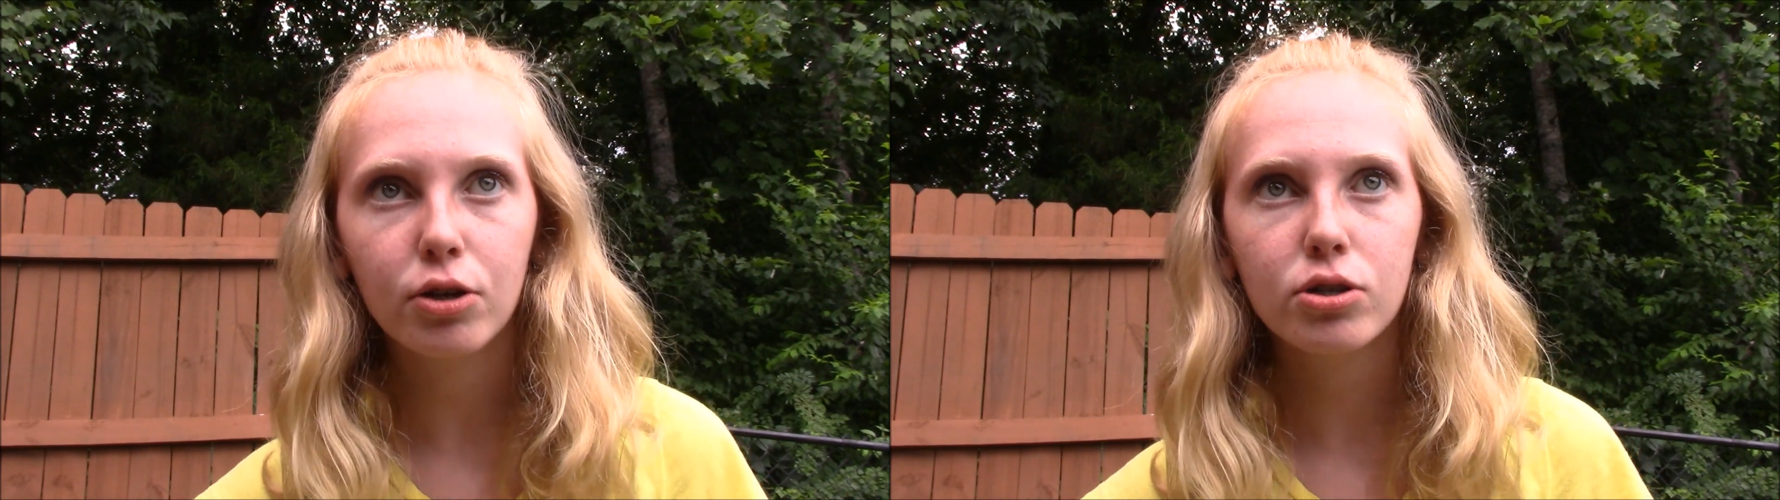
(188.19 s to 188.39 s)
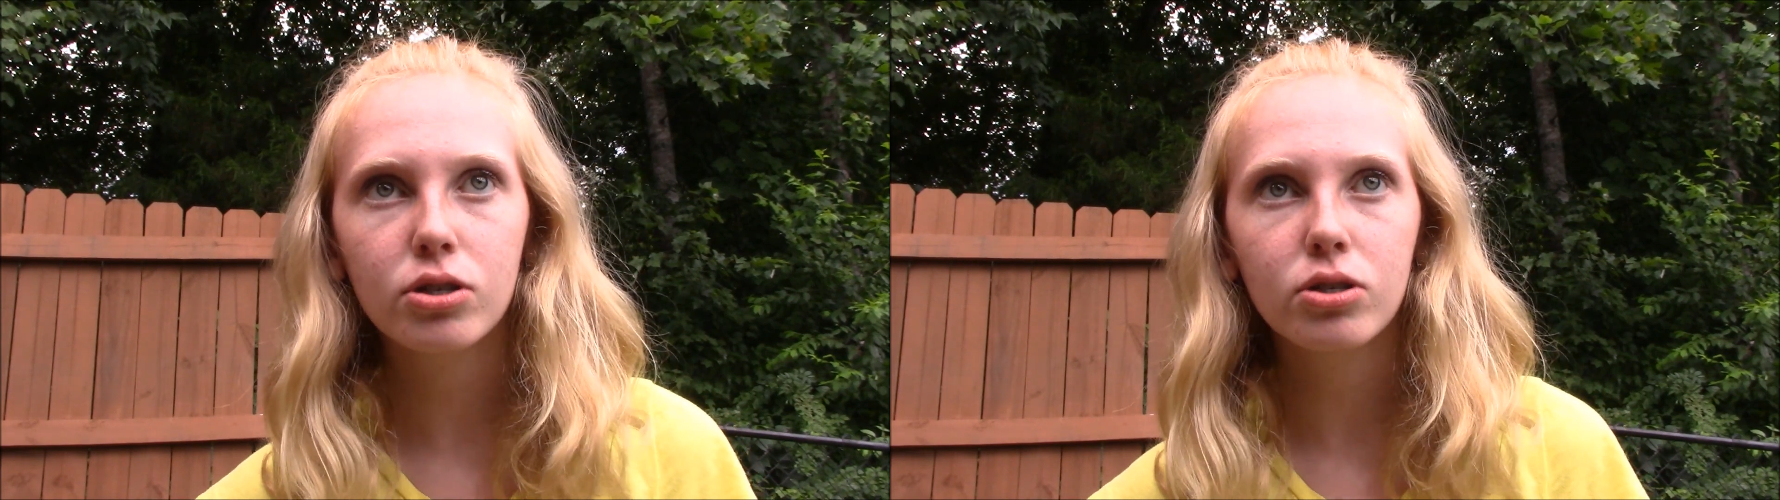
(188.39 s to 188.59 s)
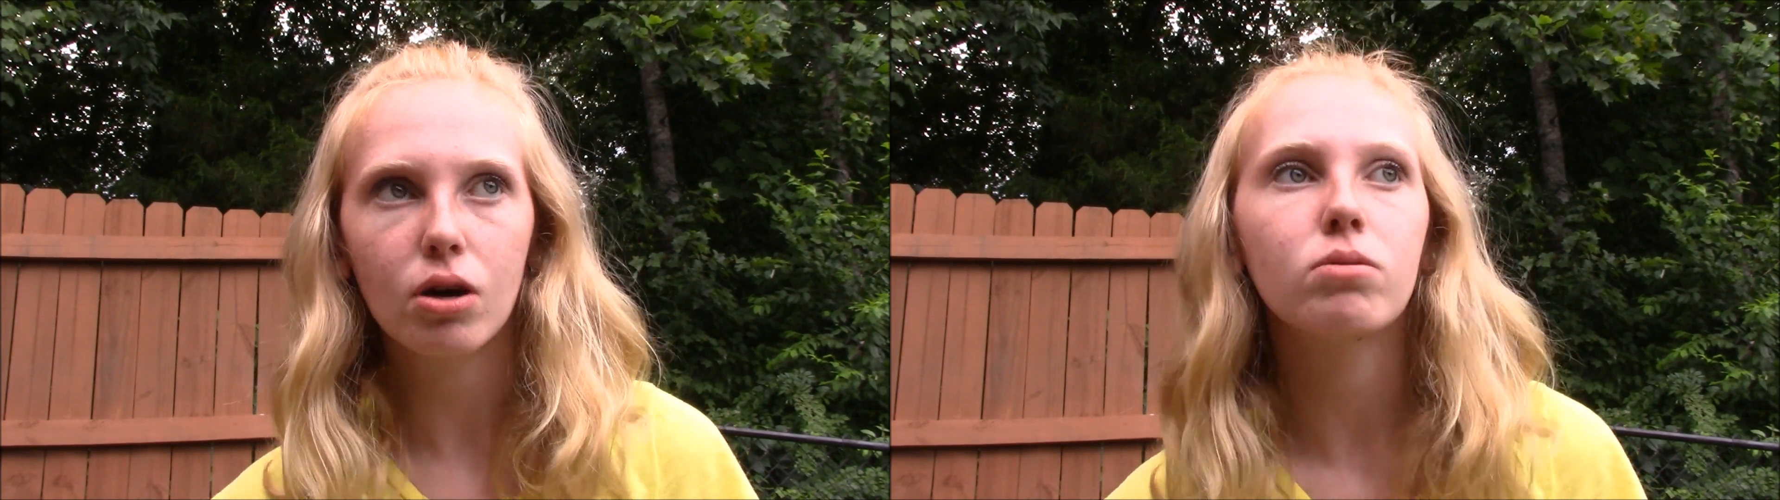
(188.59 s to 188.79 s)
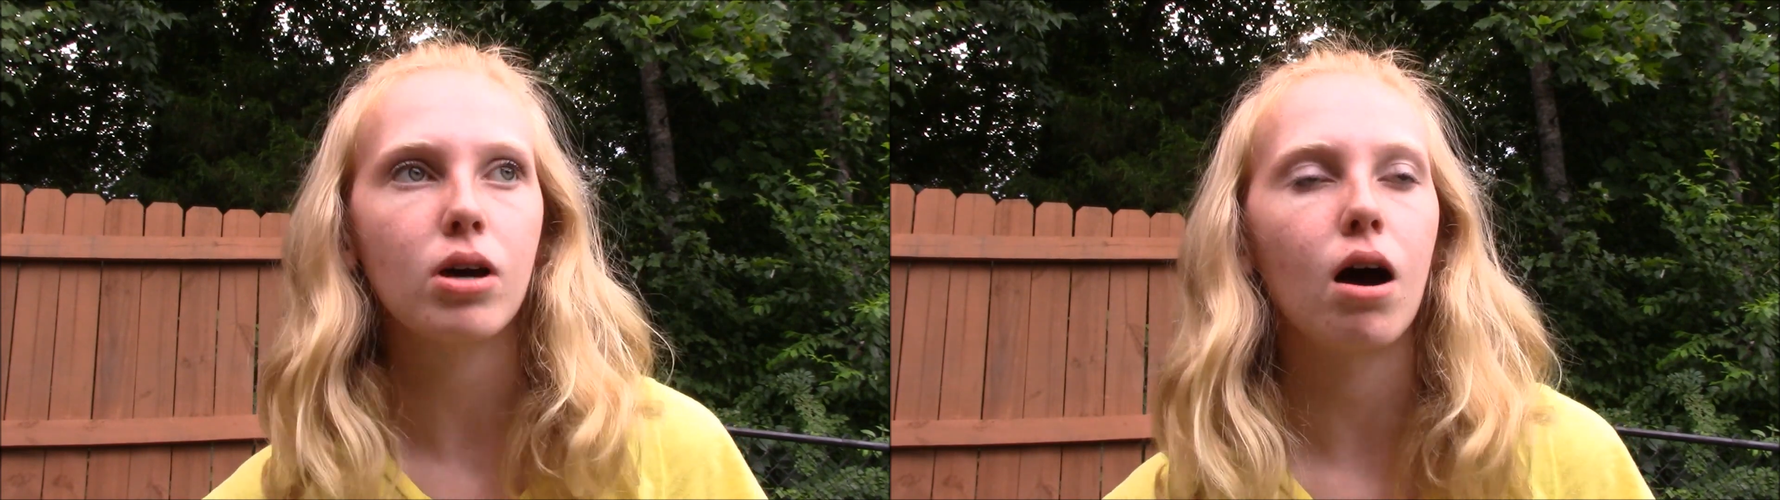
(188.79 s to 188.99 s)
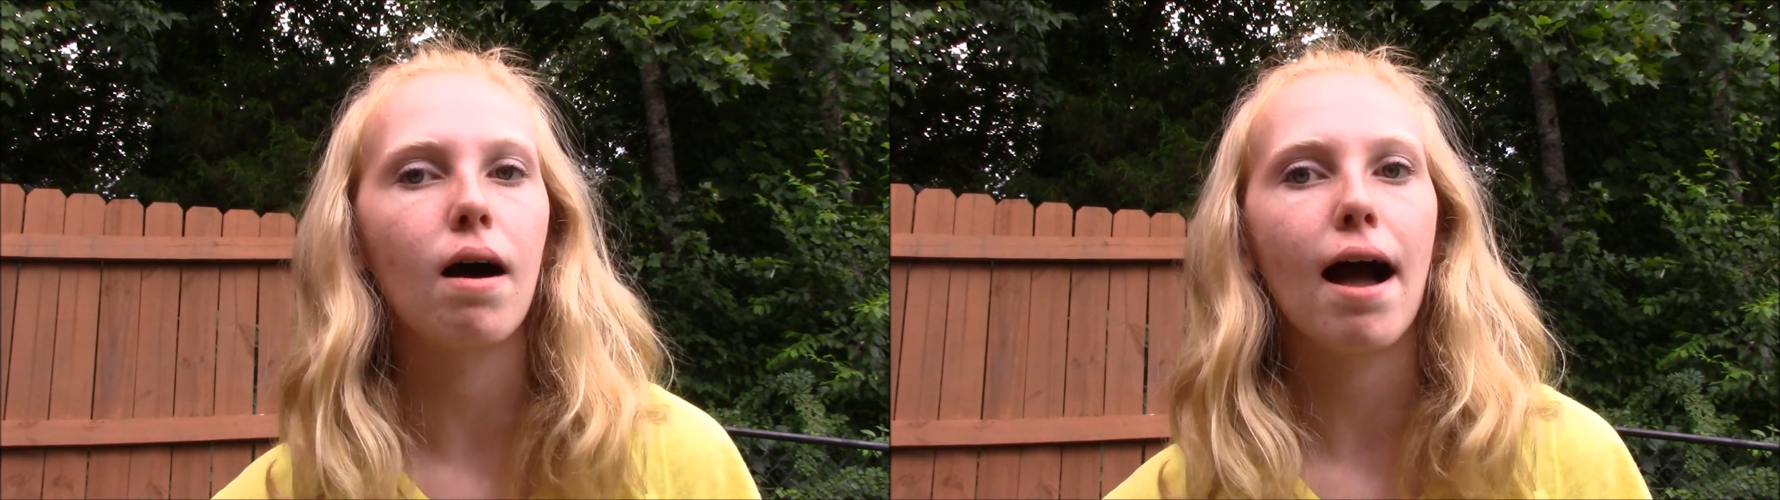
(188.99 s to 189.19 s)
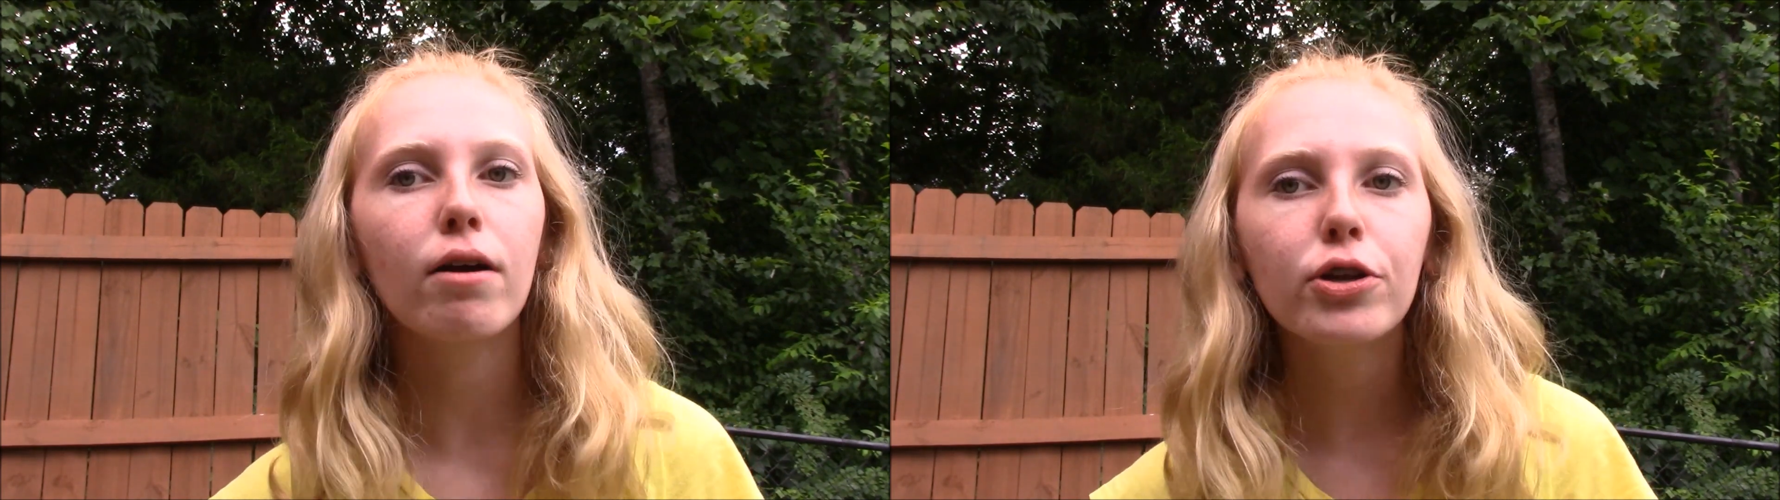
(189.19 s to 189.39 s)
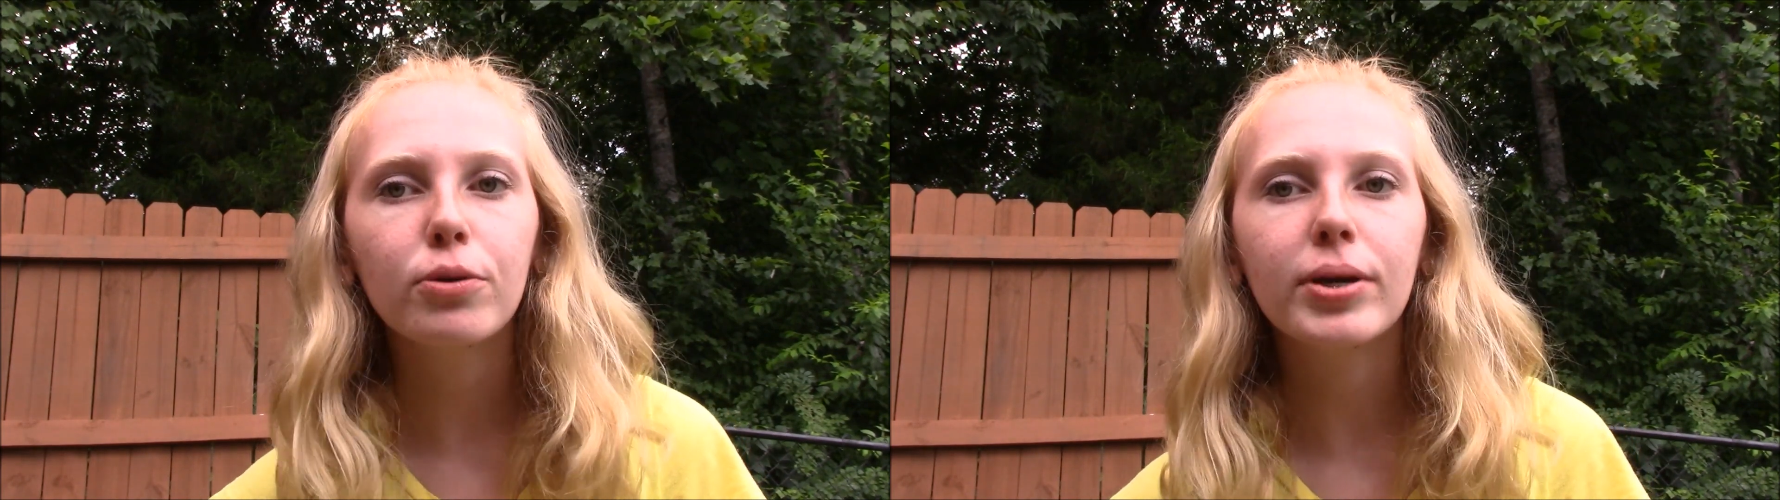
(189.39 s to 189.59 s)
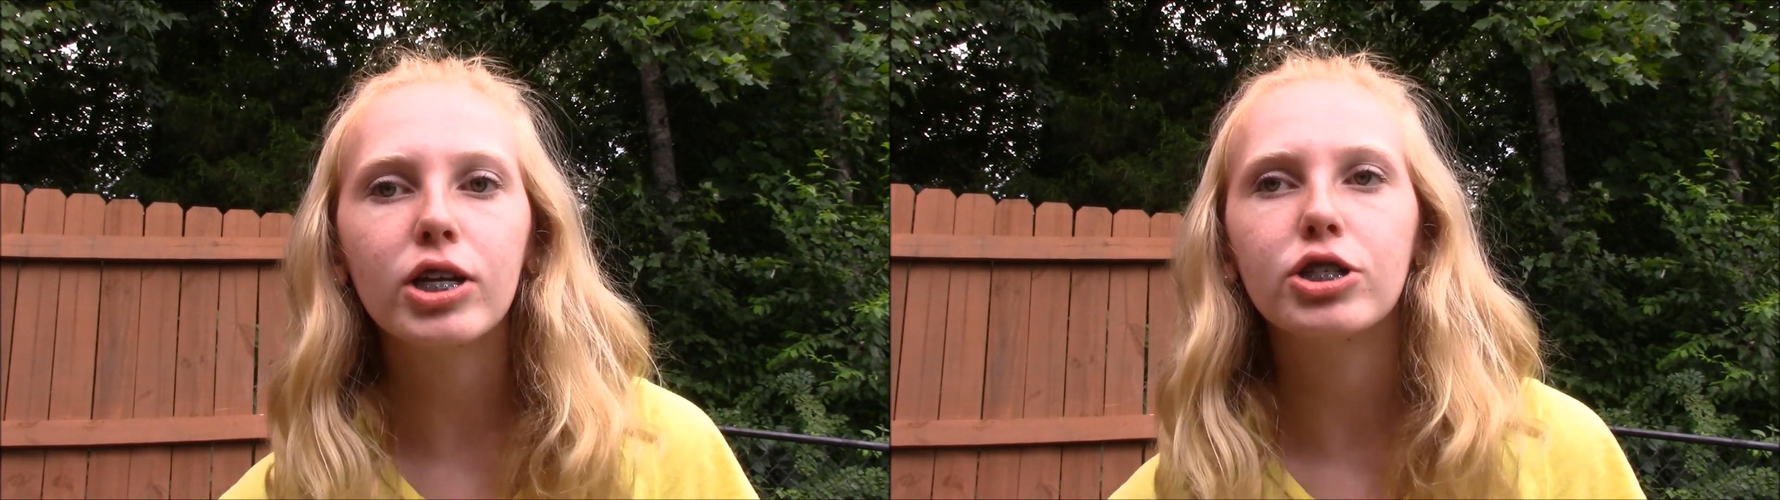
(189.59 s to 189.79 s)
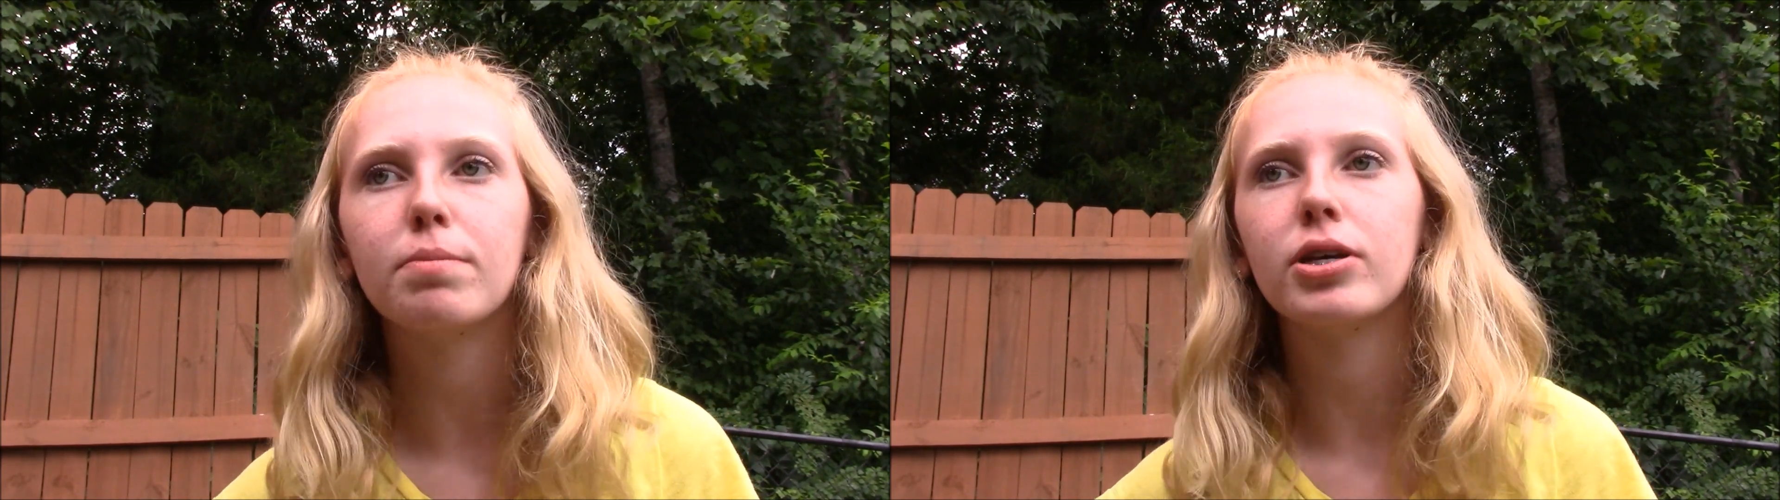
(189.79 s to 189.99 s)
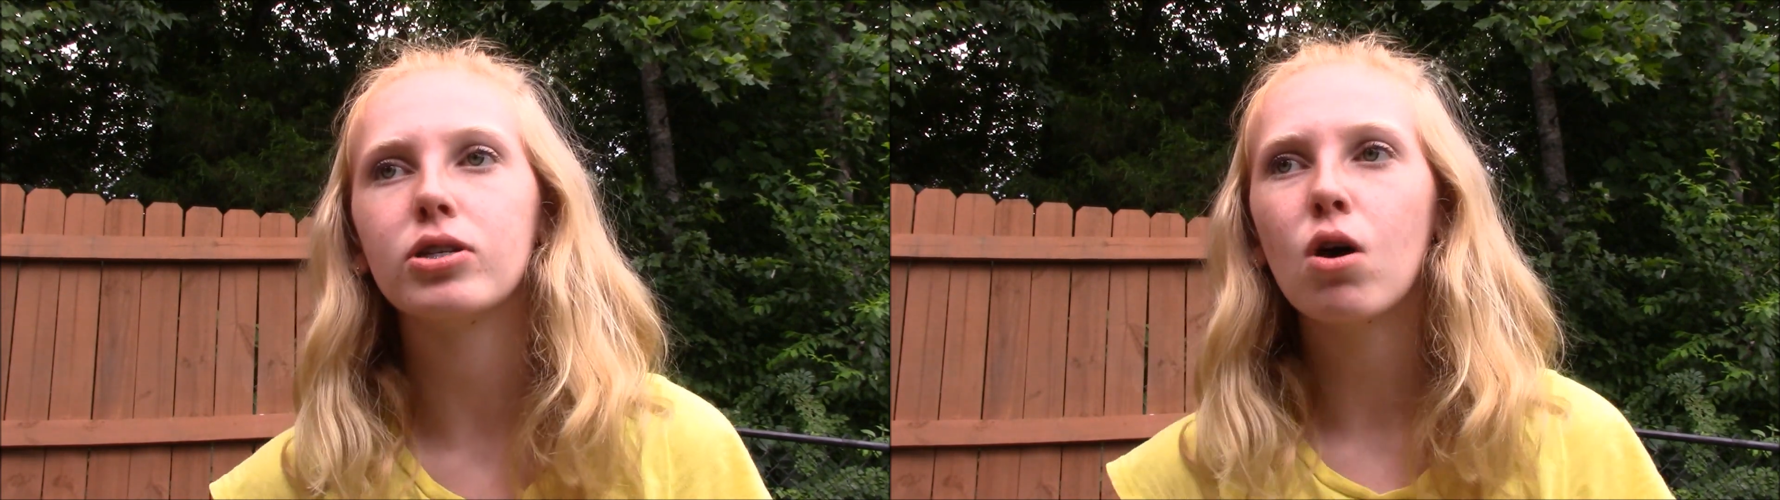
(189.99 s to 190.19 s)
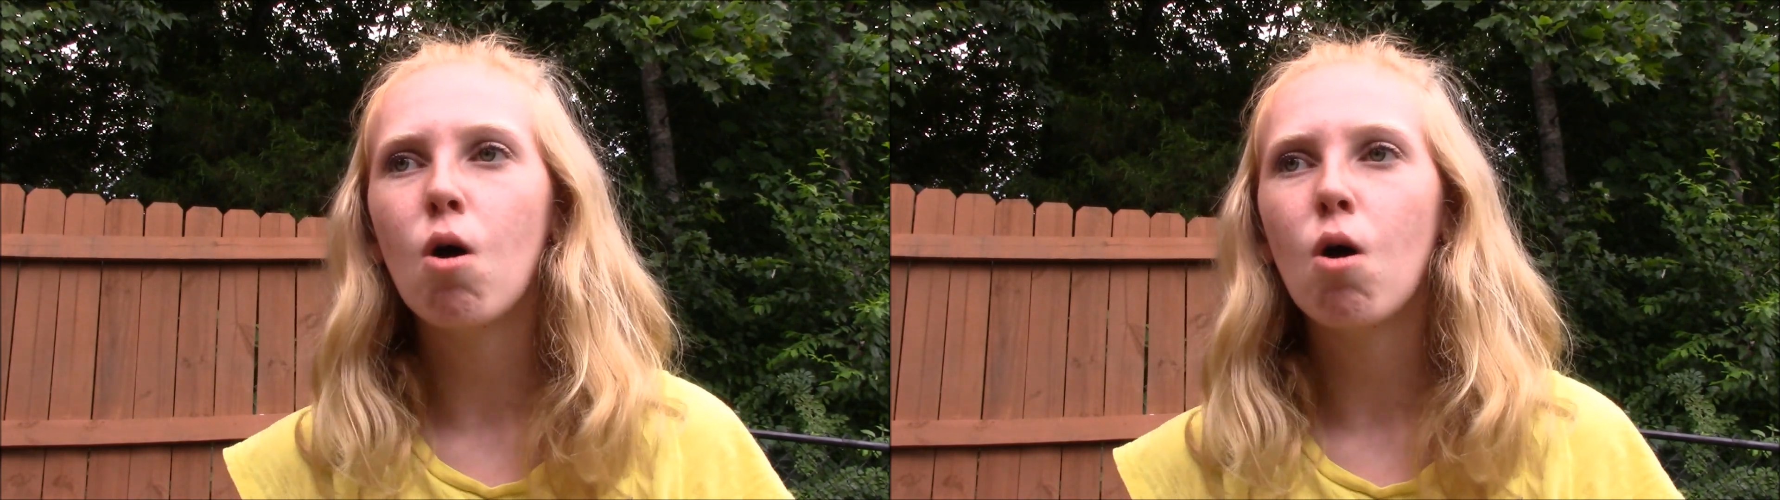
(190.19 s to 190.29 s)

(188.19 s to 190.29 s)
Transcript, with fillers: you're so tall, how can you be a gymnast?